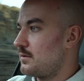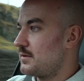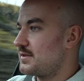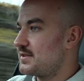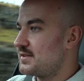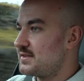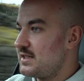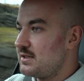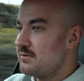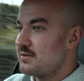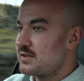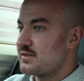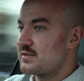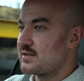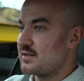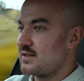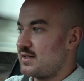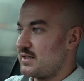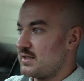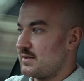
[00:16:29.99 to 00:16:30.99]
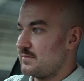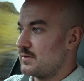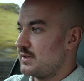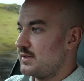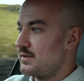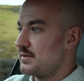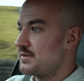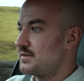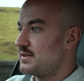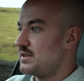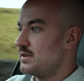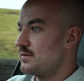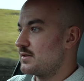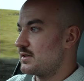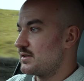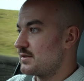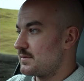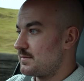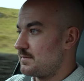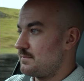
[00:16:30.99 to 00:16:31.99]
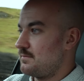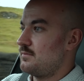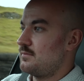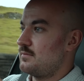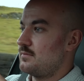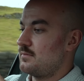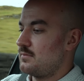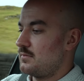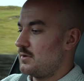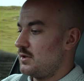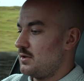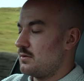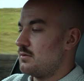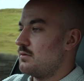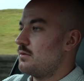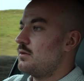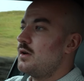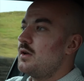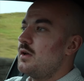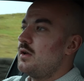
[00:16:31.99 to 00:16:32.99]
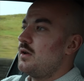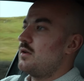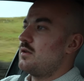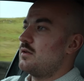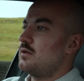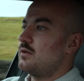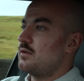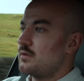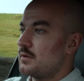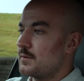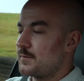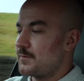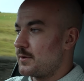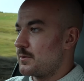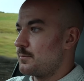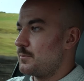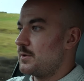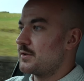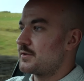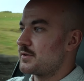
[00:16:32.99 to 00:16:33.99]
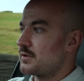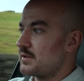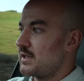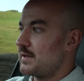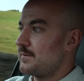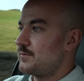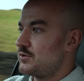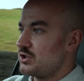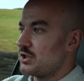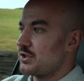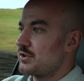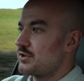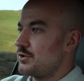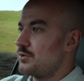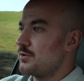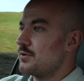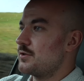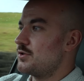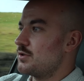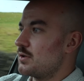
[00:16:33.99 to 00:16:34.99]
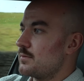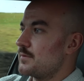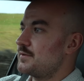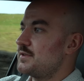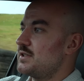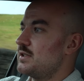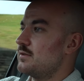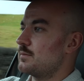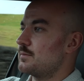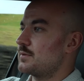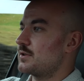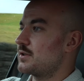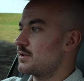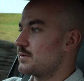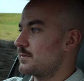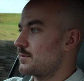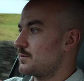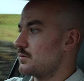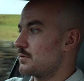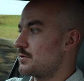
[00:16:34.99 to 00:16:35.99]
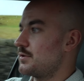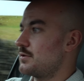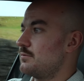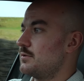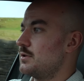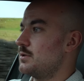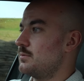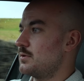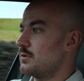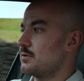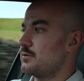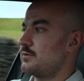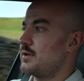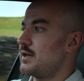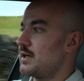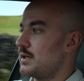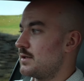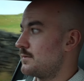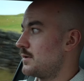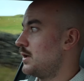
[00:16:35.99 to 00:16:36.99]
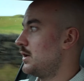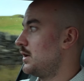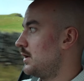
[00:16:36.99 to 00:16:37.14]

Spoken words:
The steering is lively. The steering is, you know, the front wheels are left just to do the job of steering because, of course, it's rear-wheel drive.